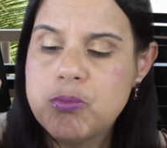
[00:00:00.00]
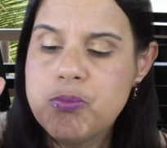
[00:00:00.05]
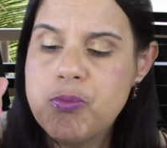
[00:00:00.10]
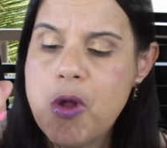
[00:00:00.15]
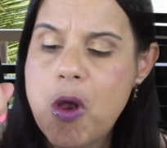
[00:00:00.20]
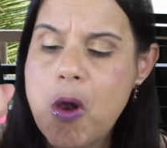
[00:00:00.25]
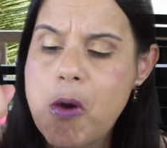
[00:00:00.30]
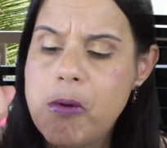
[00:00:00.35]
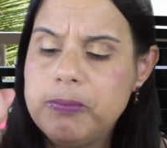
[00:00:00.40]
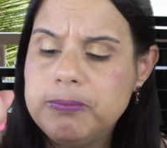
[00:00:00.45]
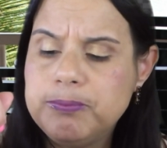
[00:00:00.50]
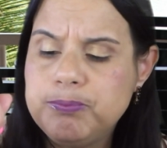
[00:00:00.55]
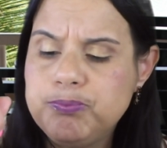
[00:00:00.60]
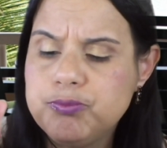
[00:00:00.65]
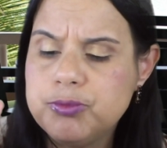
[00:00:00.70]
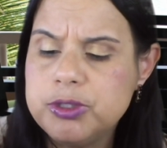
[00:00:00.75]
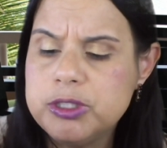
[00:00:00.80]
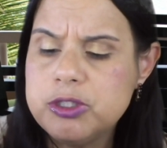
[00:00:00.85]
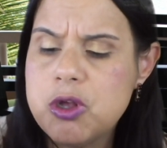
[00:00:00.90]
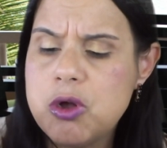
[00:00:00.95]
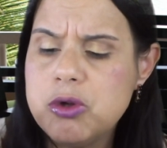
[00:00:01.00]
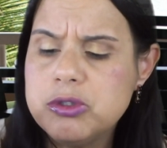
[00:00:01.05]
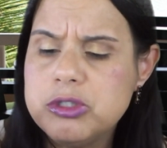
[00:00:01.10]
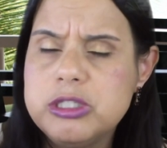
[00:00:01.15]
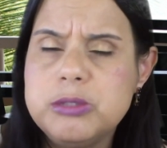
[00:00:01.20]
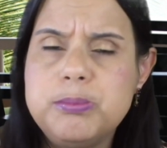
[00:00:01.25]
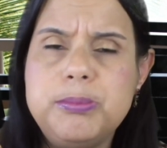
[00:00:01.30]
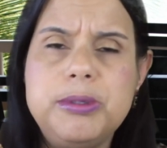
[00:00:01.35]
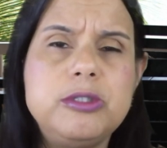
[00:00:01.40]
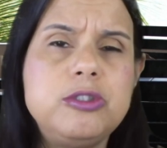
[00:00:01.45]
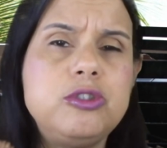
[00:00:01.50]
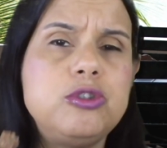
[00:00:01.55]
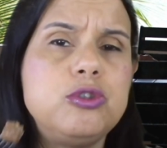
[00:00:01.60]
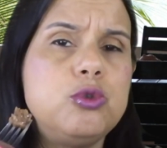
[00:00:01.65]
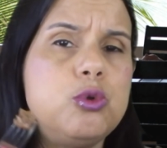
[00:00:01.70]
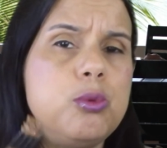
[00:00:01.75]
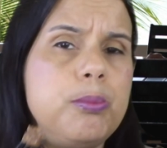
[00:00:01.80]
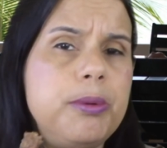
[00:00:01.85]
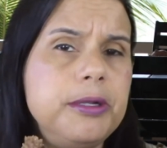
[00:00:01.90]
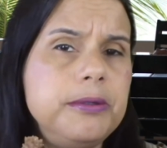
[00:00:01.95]
No, this house is built
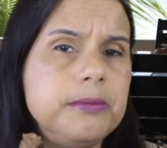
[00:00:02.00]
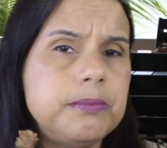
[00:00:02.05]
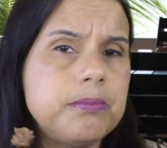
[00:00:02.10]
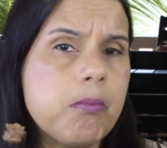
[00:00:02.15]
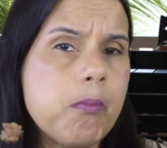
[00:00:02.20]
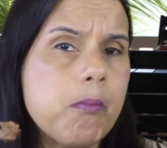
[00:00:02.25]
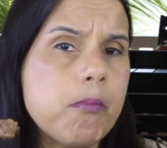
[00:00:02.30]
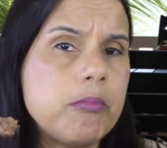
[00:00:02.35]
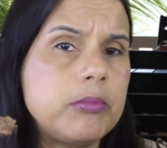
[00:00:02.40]
stupid